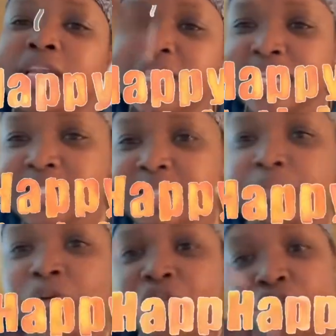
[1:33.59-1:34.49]

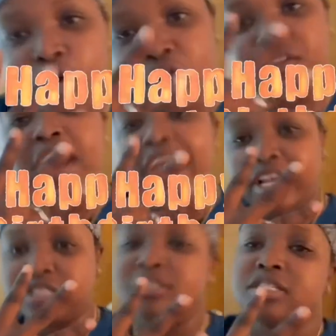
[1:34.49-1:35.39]
December fourth
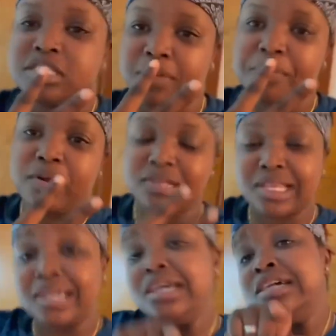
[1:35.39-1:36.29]
actually is my
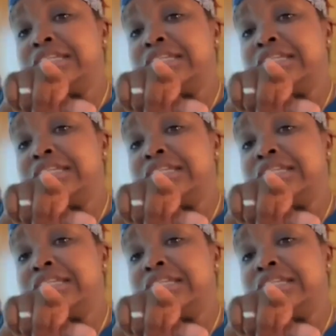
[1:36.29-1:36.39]
birthday.